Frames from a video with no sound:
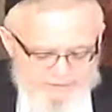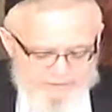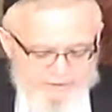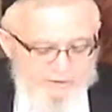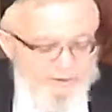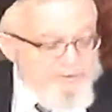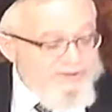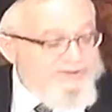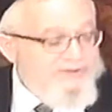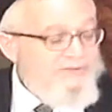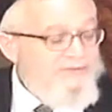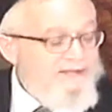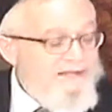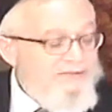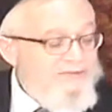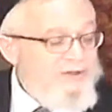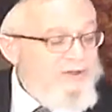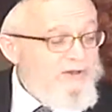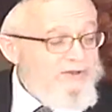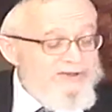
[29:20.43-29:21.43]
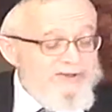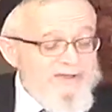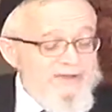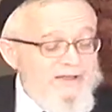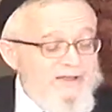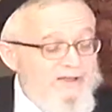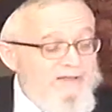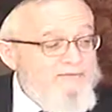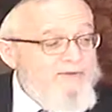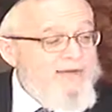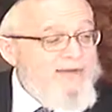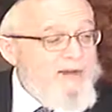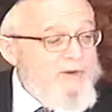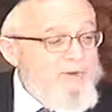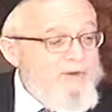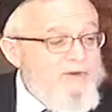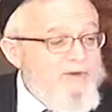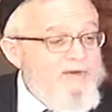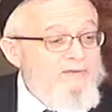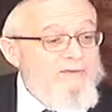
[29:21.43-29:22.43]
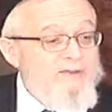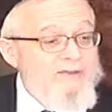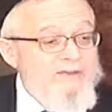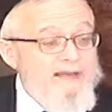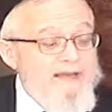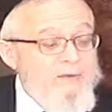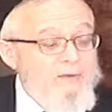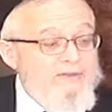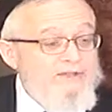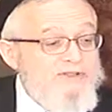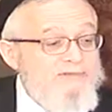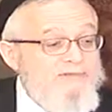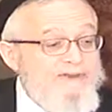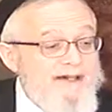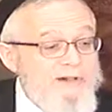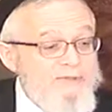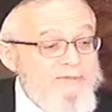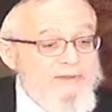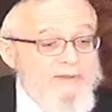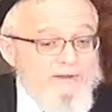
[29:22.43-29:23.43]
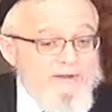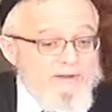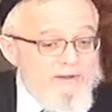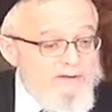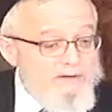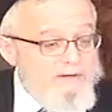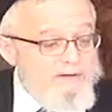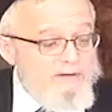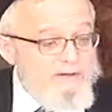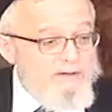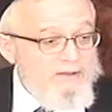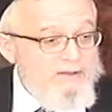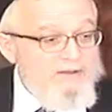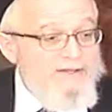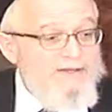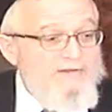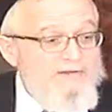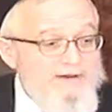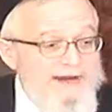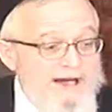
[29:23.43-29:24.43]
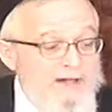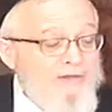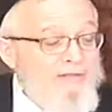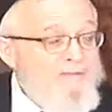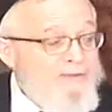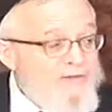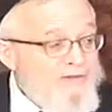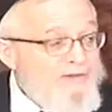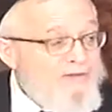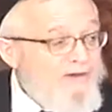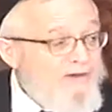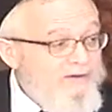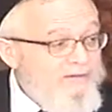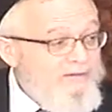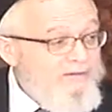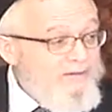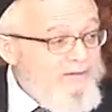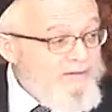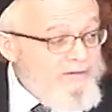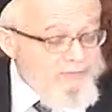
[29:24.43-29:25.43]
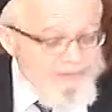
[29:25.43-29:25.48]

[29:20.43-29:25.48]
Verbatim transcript: Torah is giving us the how it, how it's evolving, the evolvement of the